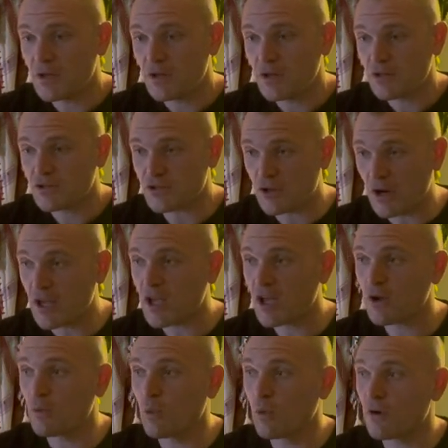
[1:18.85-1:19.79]

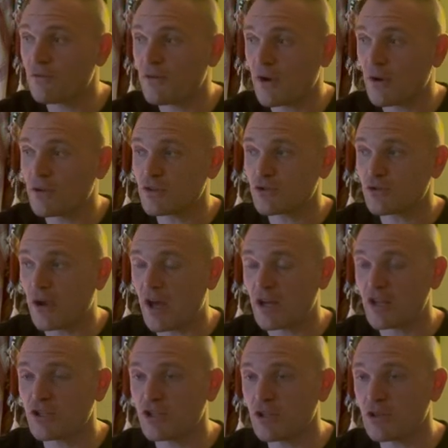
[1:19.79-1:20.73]
Studying warfare and
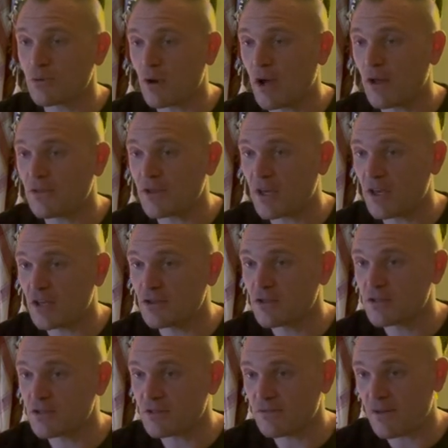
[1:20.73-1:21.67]
strategy throughout the
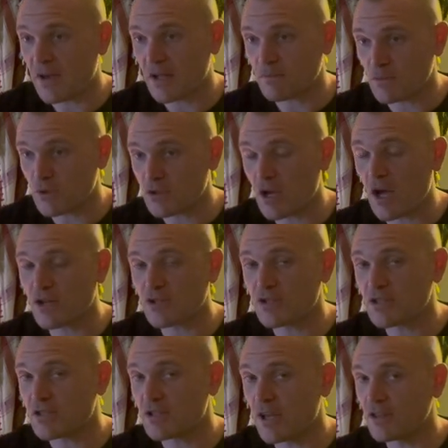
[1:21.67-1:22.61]
ages, in fact,
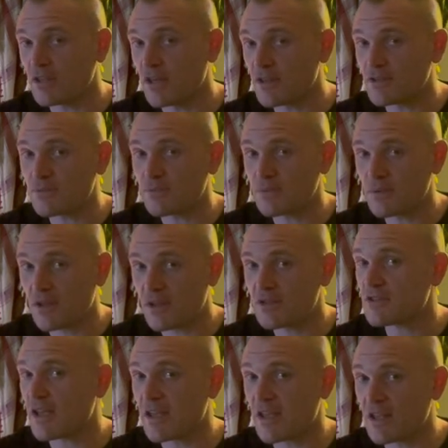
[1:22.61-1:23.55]
Musashi said this,
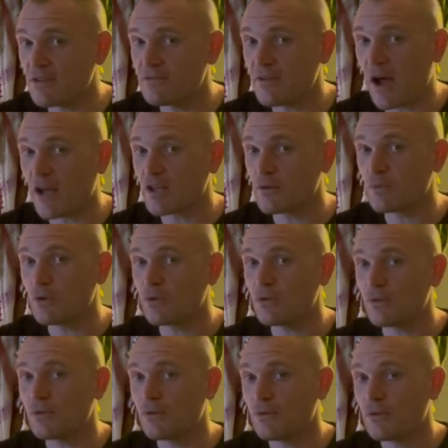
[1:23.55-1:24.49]
is invaluable.
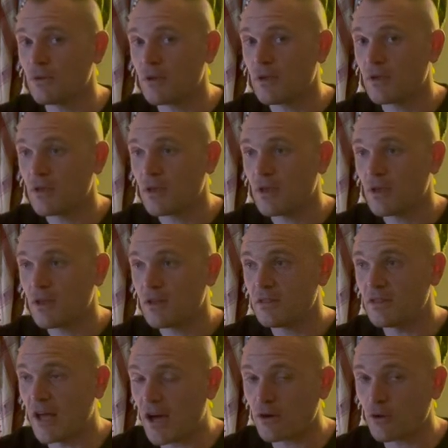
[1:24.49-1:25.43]

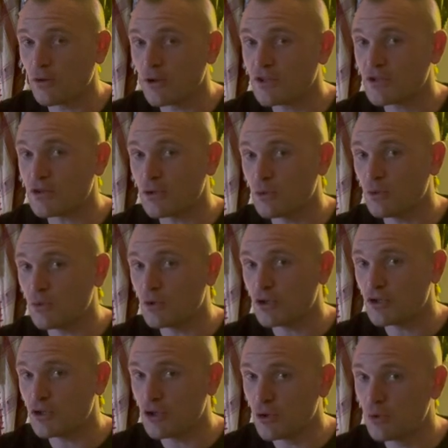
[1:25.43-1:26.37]
Not only to
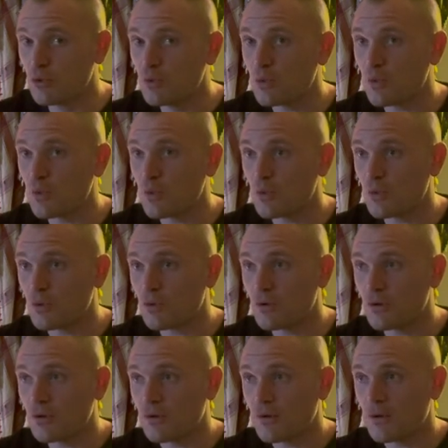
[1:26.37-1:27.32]
you,
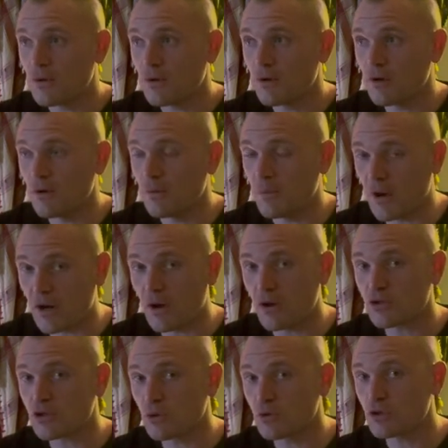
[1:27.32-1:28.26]
but
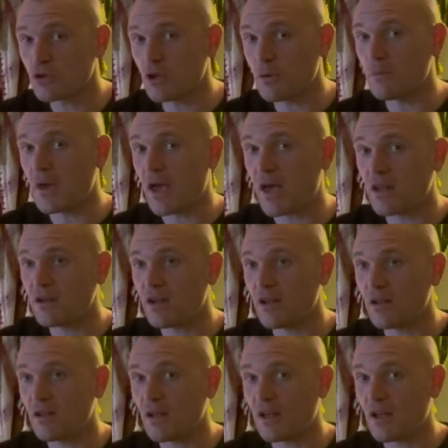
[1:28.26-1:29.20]
also to the
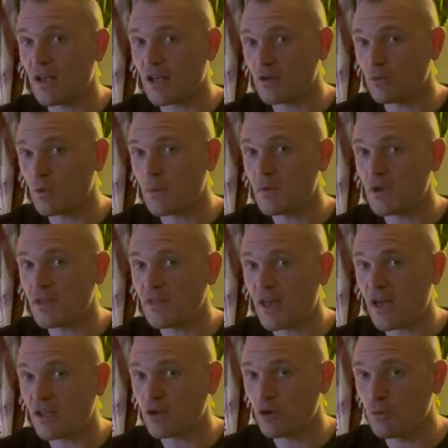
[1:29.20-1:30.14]
men and women
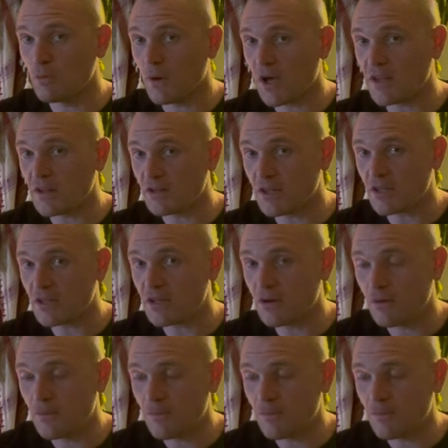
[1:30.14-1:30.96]
that you might lead.